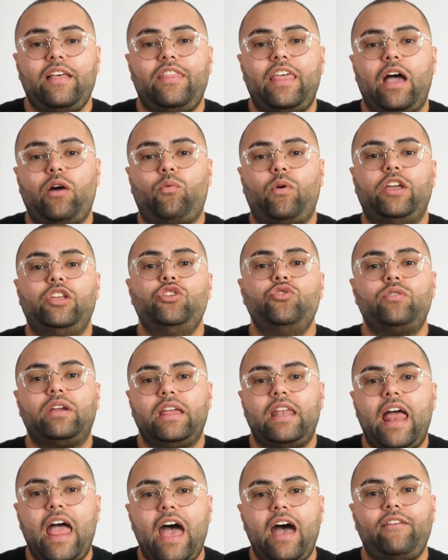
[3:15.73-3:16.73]
that way you
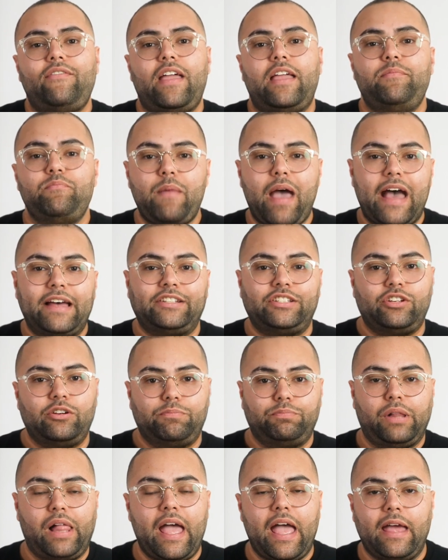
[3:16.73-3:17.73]
can have a master
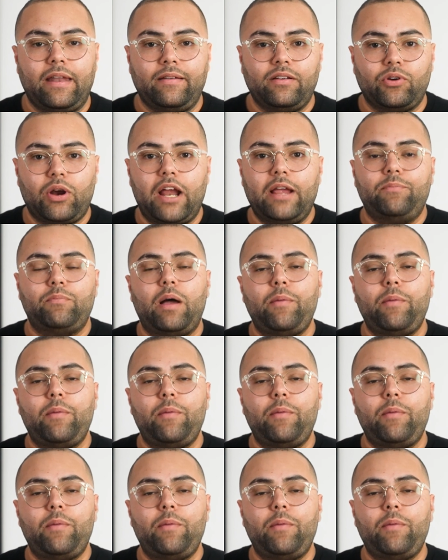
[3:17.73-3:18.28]
plan, right?